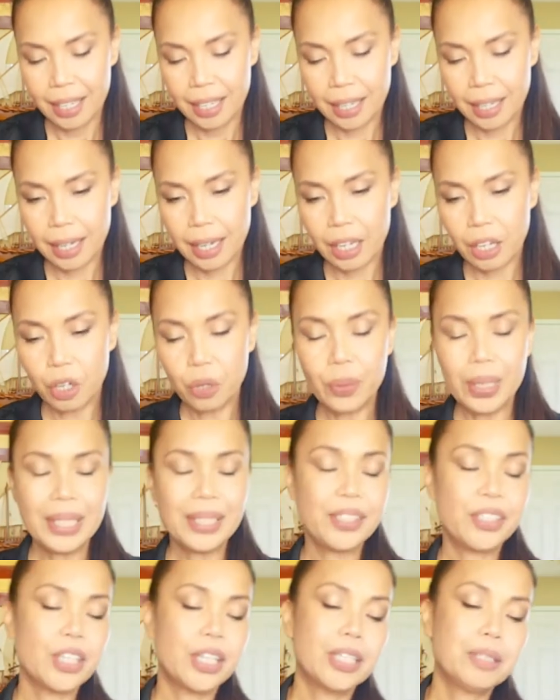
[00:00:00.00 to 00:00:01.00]
I always
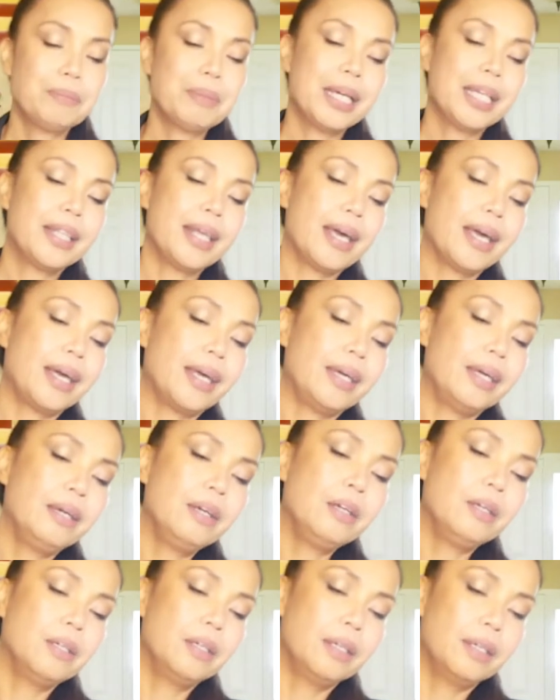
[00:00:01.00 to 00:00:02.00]
start my day
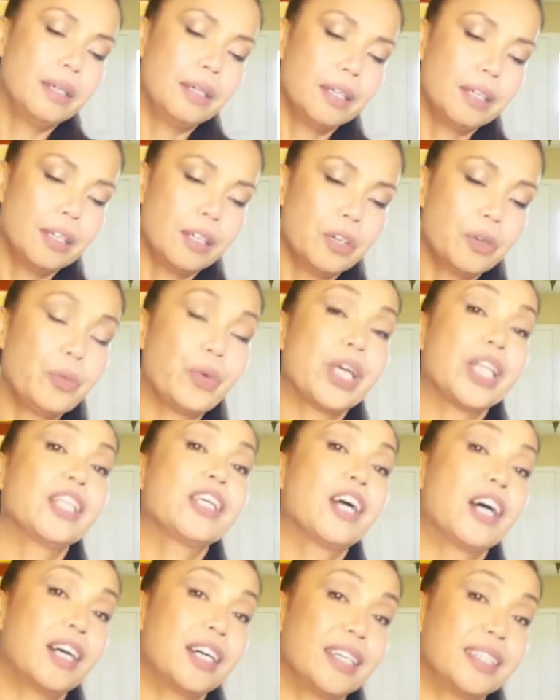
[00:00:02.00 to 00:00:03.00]
with
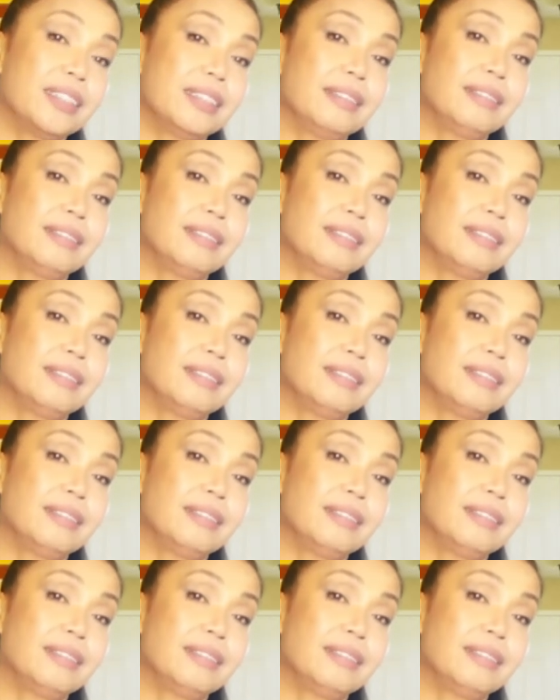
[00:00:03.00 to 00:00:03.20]
God.